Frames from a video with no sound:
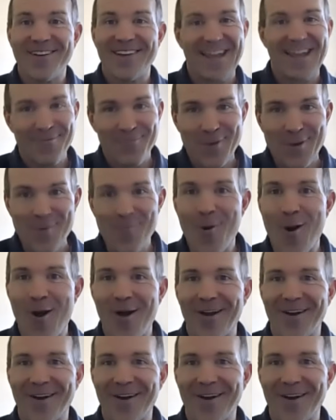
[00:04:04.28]
and we
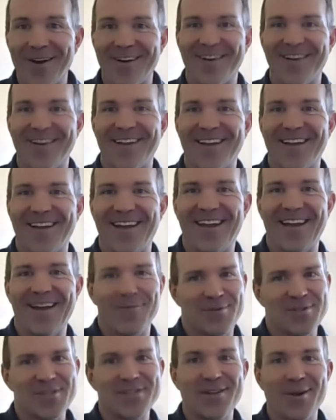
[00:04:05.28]
won, and
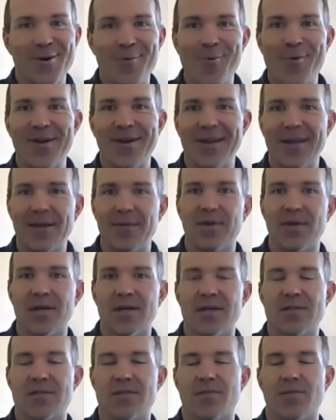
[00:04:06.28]
we're still winning
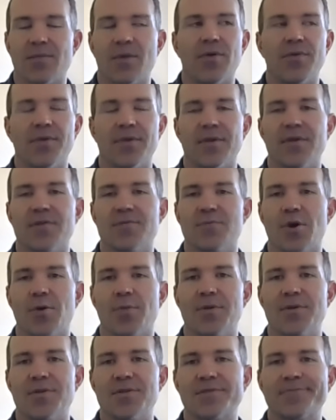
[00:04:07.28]
because of both of those
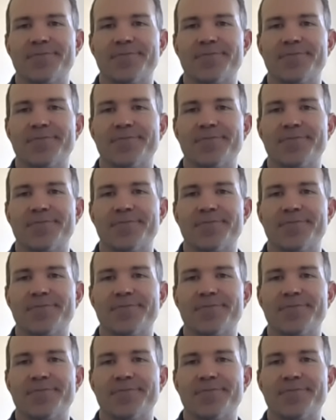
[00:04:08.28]
moments.